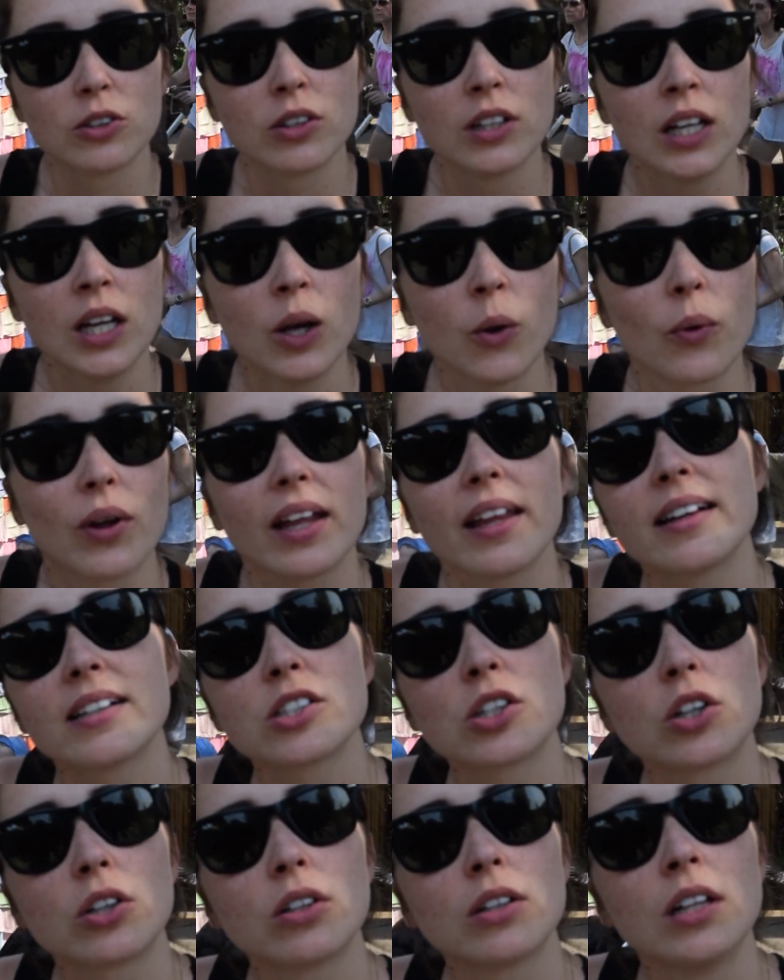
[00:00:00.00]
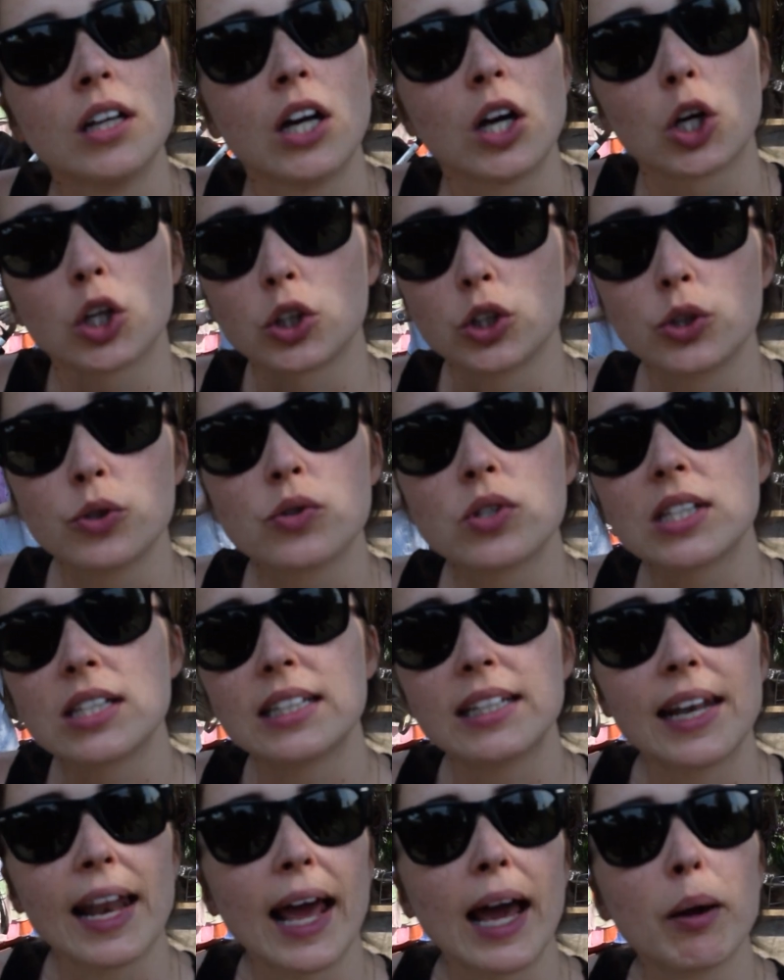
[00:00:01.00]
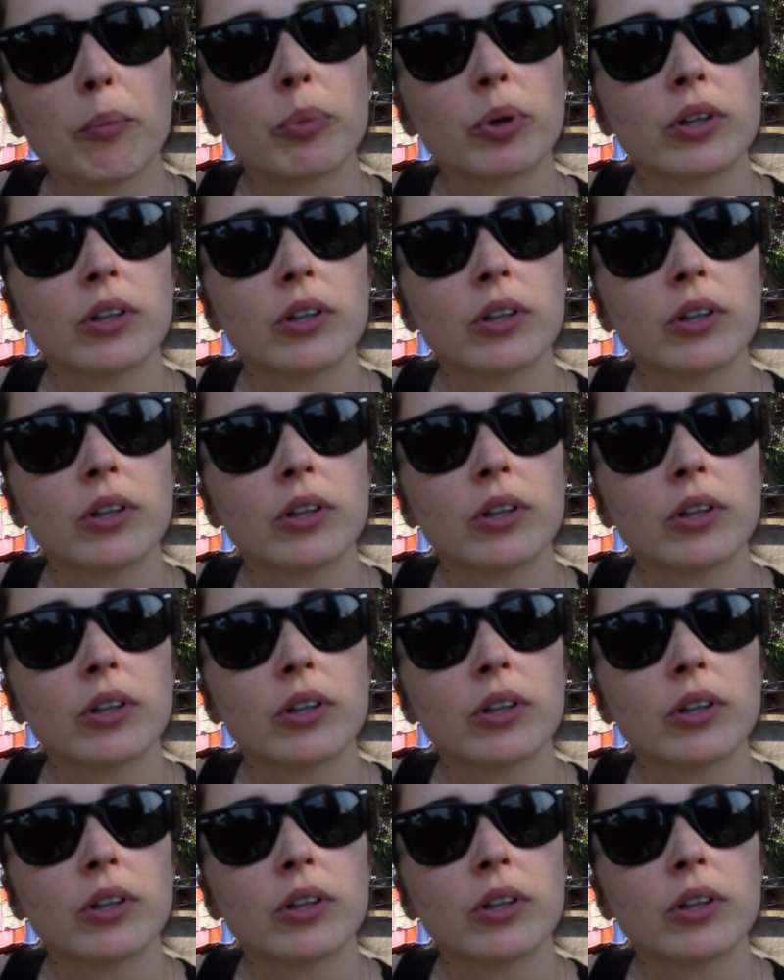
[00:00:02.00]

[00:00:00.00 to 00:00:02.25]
what I like to call a lucid nap,